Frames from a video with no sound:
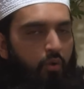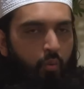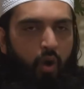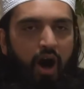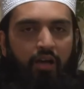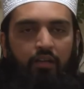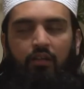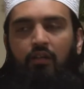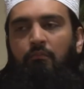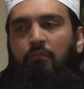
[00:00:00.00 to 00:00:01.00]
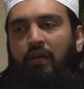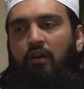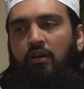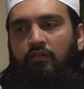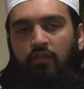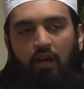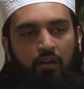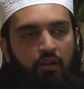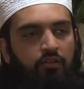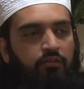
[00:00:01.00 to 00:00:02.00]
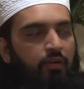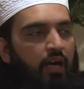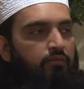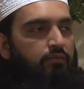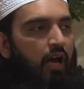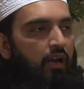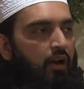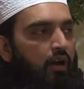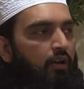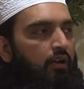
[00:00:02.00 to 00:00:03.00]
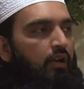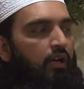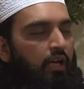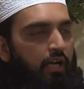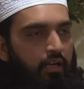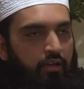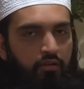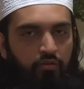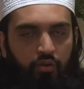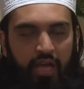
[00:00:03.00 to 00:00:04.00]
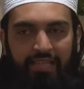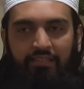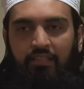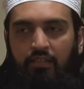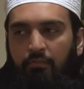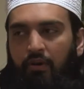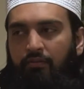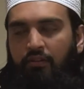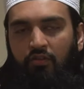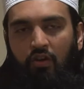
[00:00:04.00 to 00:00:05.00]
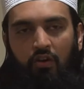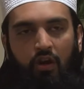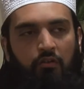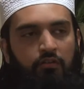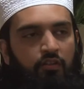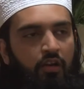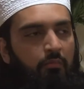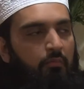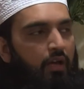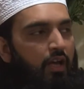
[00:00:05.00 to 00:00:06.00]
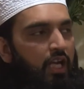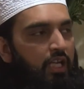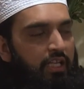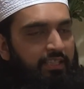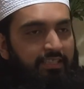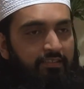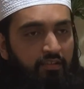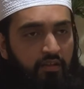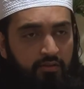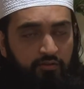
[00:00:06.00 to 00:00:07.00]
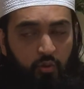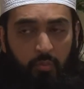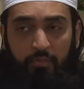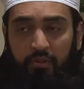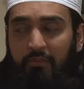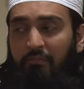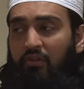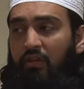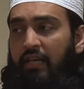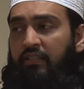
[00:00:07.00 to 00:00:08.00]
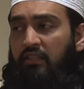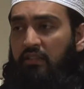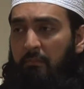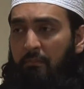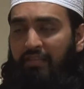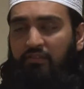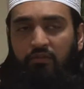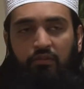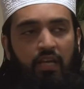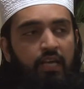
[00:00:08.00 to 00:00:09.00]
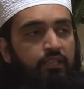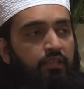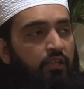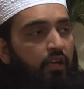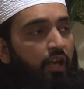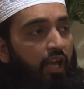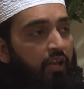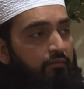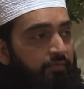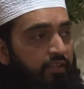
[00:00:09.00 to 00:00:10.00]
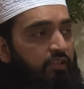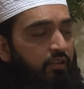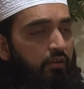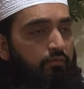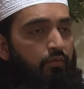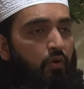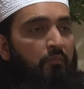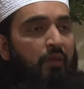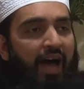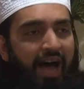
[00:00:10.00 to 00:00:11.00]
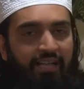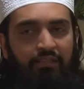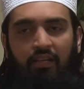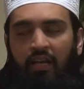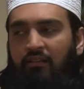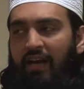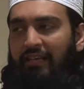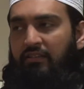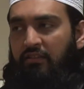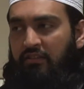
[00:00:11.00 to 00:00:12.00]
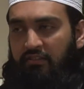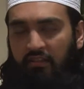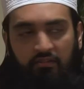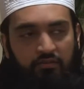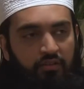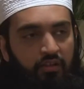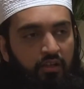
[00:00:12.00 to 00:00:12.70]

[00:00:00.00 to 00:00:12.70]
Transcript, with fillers: Why? Because Allah subhanahu wa ta'ala created the Prophet sallallahu is the supreme creation, the best creation in physical form and in characteristics,